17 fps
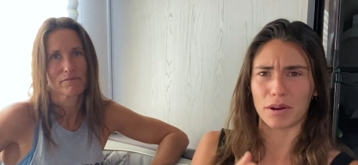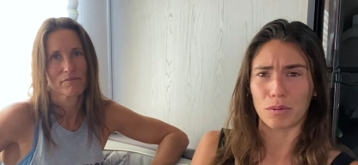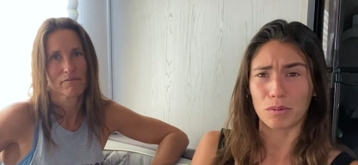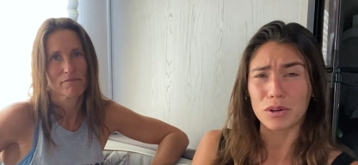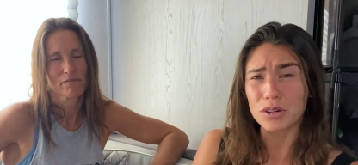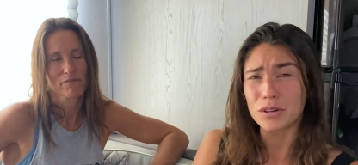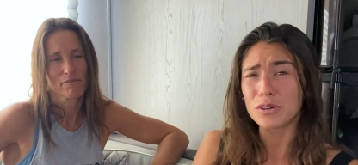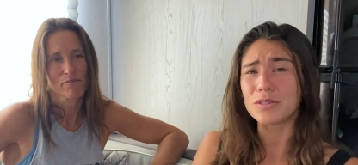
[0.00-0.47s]

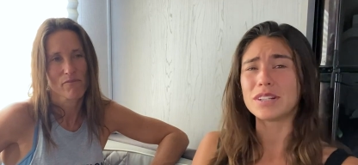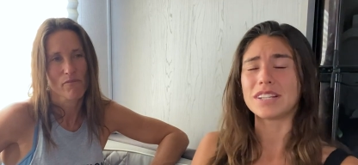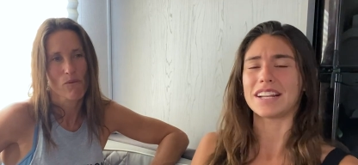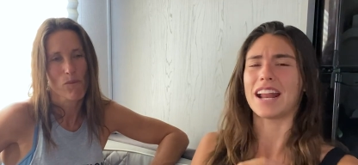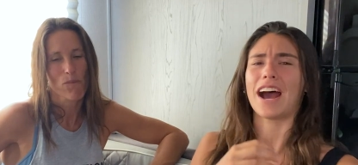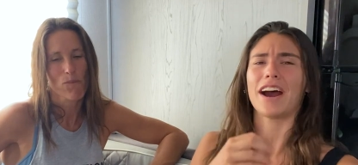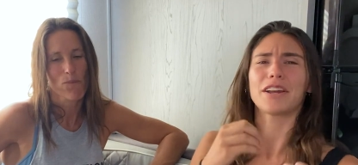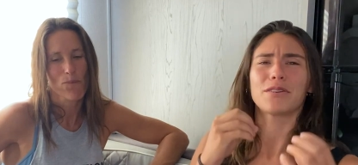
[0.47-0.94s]
Speaker 1: wound
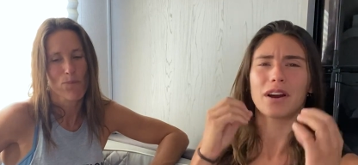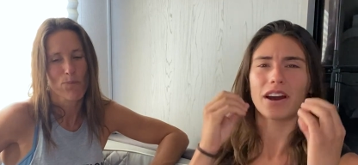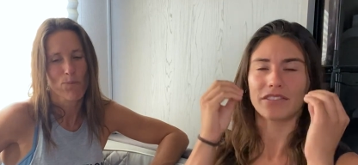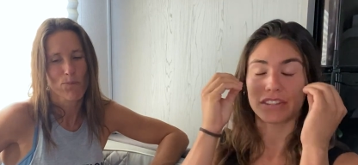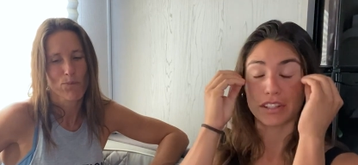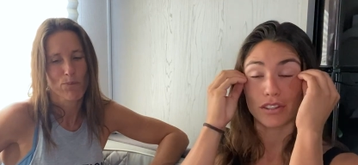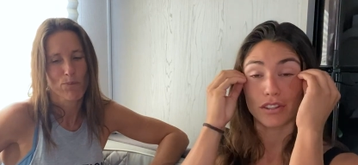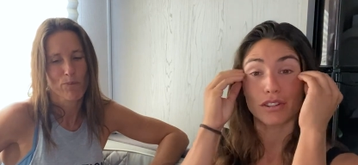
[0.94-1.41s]
and how you
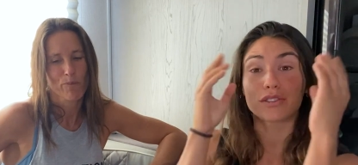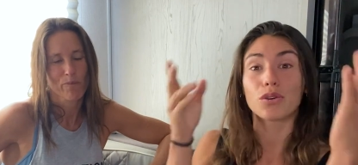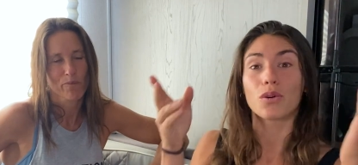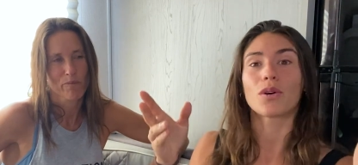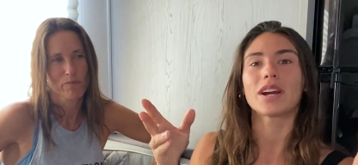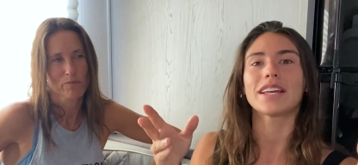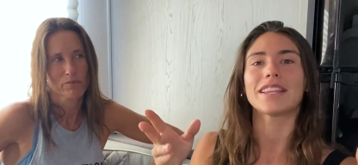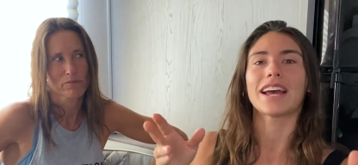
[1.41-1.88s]
have this
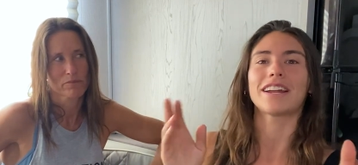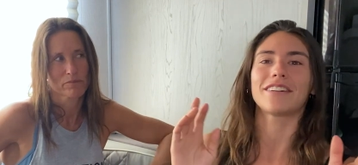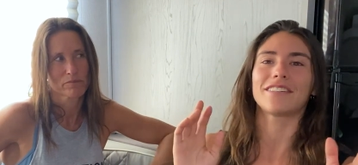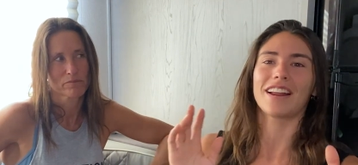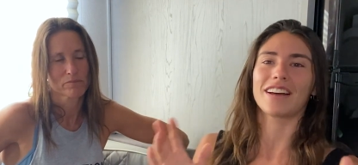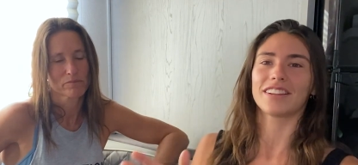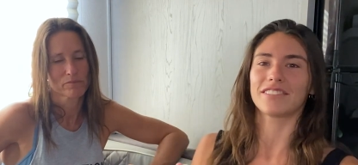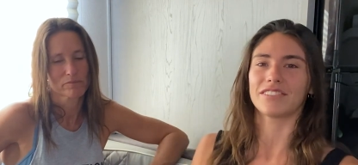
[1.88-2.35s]
story that you're
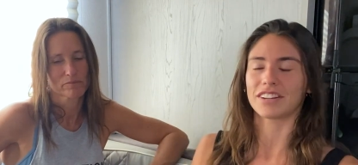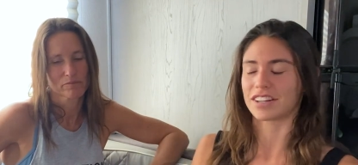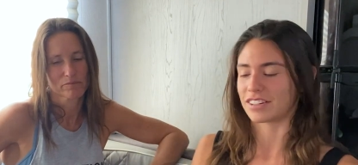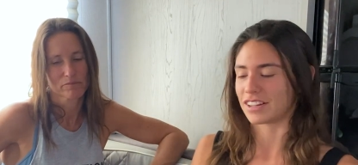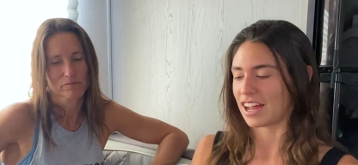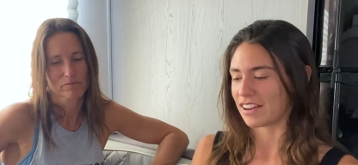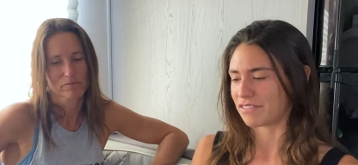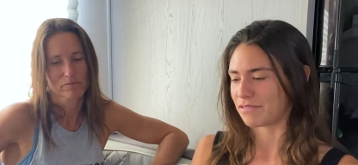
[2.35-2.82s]
now living your
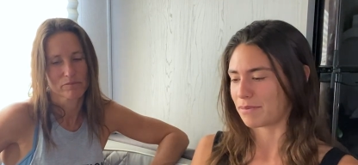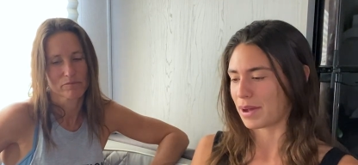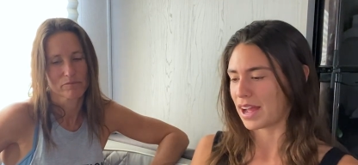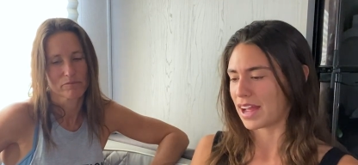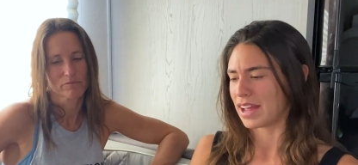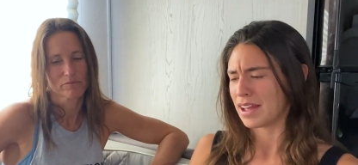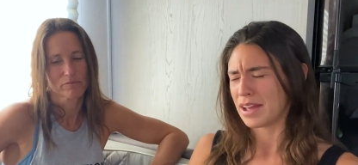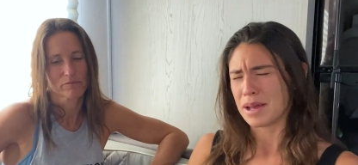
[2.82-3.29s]
life by.
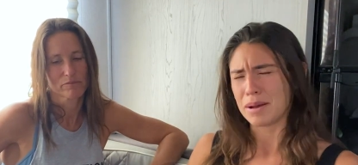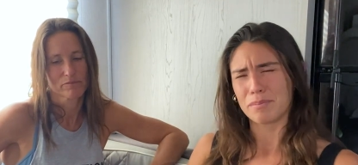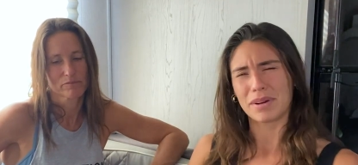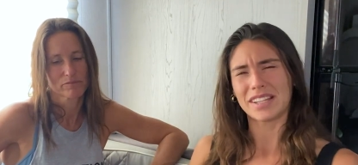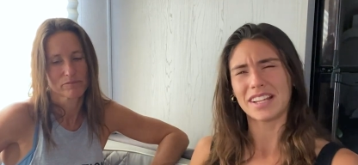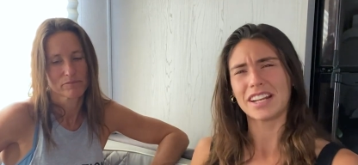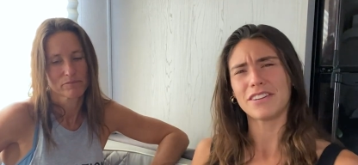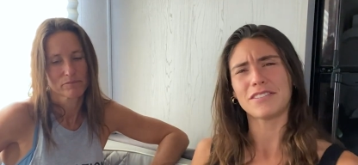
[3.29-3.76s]

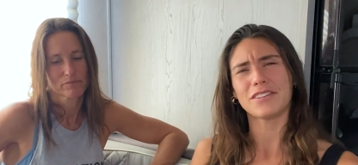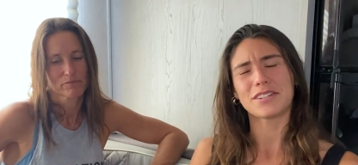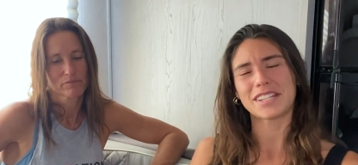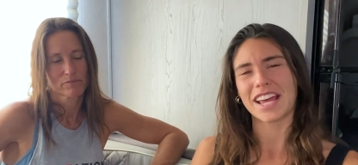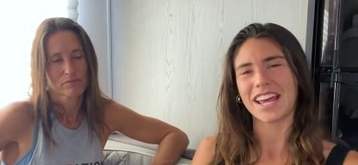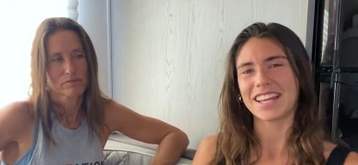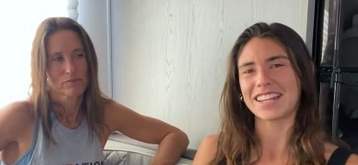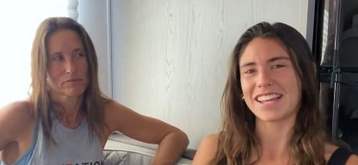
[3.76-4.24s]
But then if you
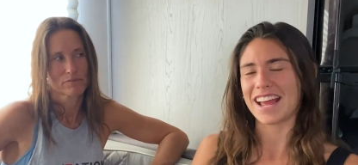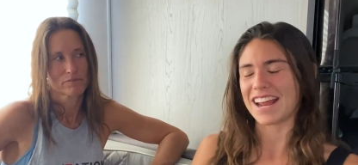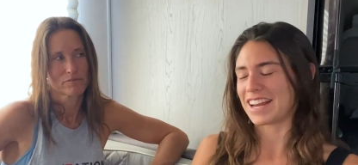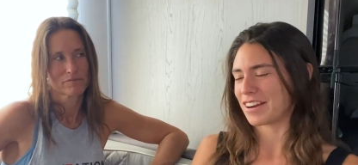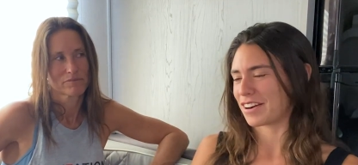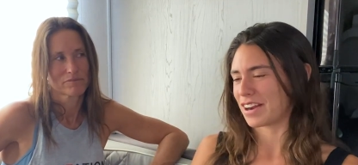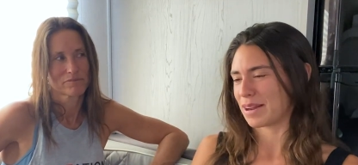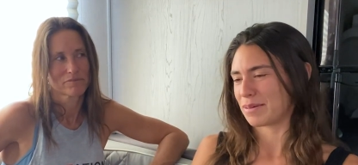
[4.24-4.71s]
take the
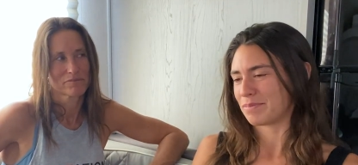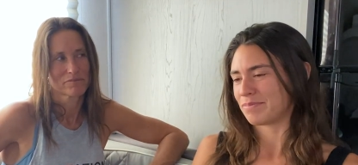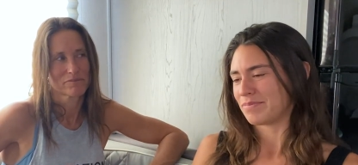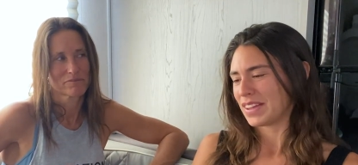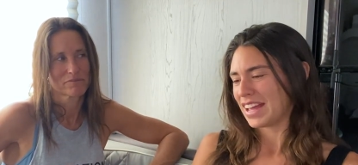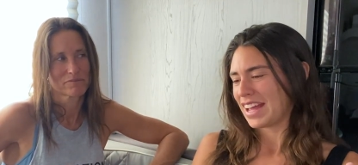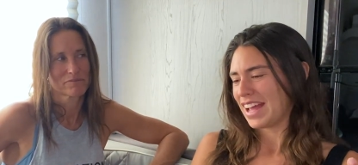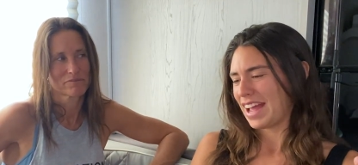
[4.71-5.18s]
Enneagram
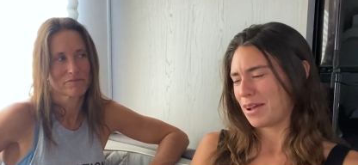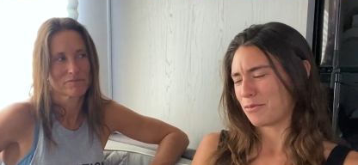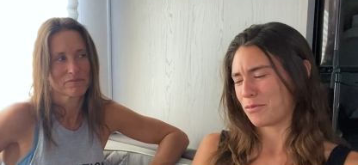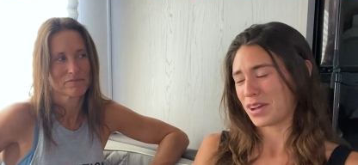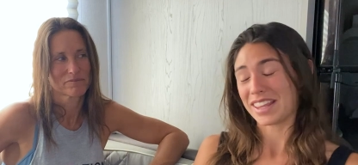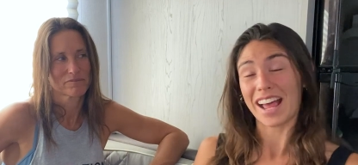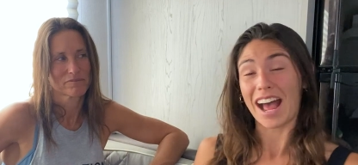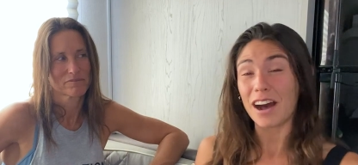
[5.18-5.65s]
eh,
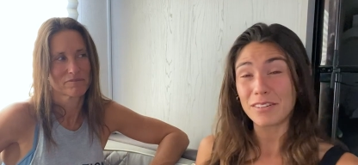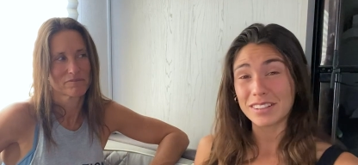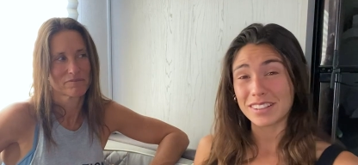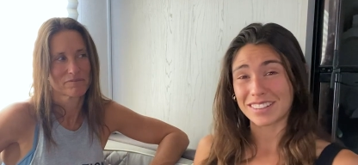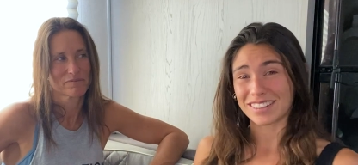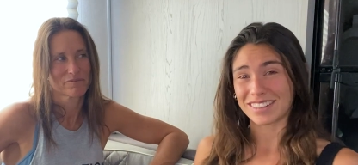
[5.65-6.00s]
without